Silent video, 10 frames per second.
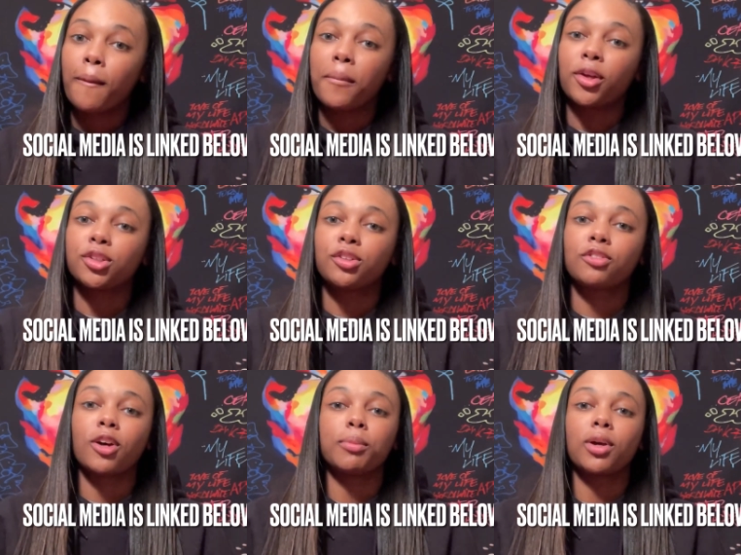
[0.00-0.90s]
Make sure you
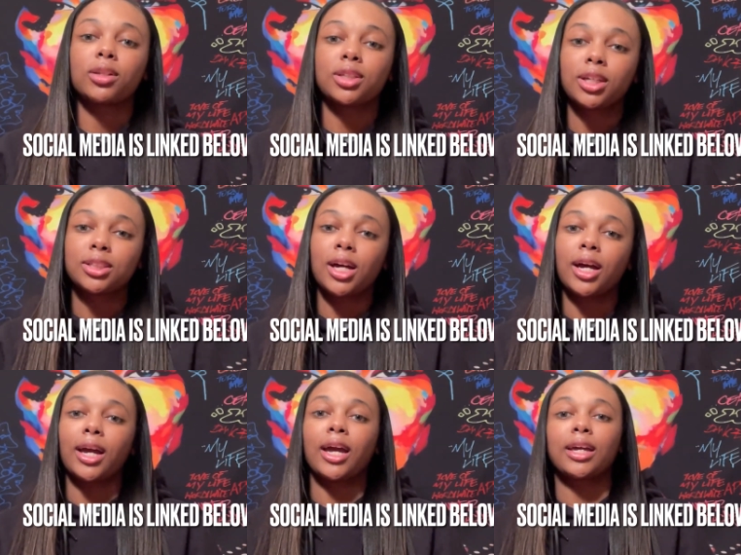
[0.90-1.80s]
follow me on
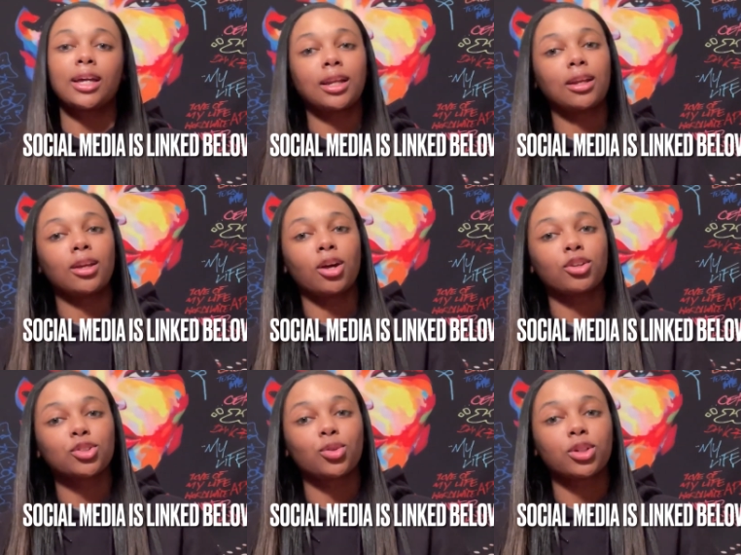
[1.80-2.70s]
TikTok at
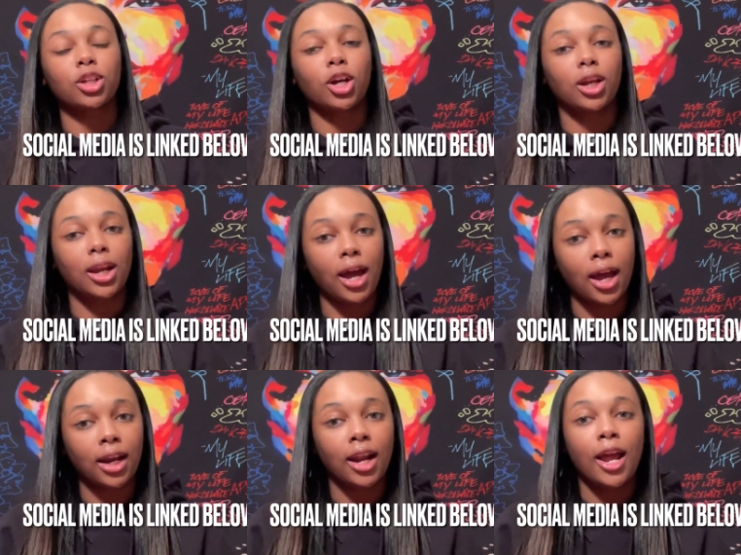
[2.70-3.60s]

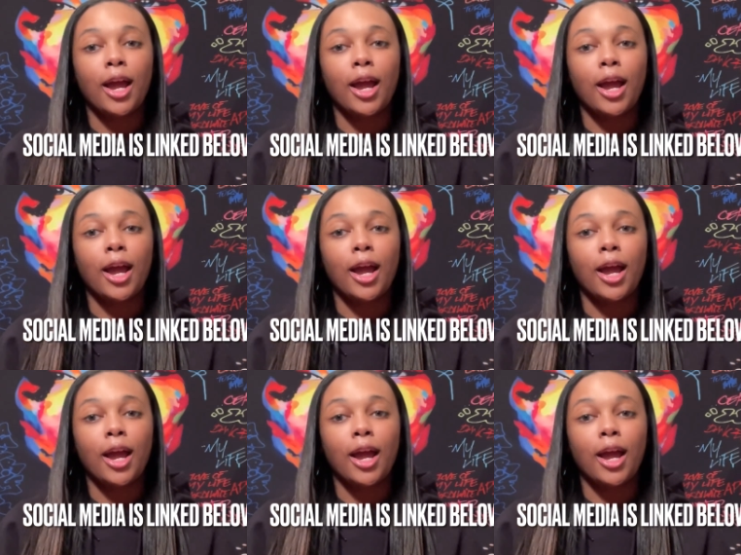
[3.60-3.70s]
Kennedy_39.